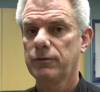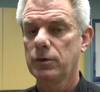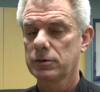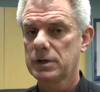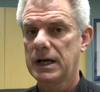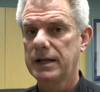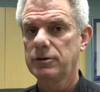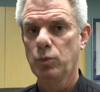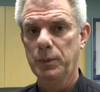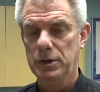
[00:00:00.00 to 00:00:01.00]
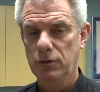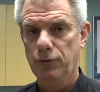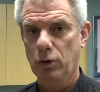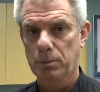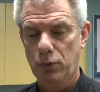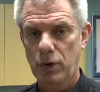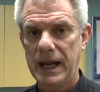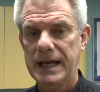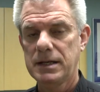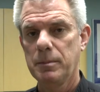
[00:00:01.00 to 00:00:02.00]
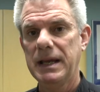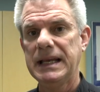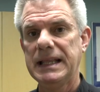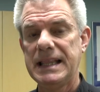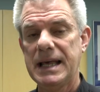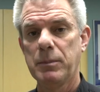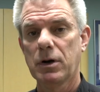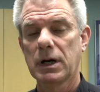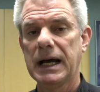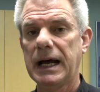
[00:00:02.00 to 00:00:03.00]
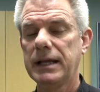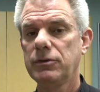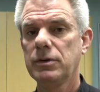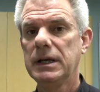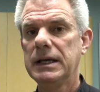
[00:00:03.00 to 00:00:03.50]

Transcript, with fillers: false gods, when we do fall prey to making them our gods,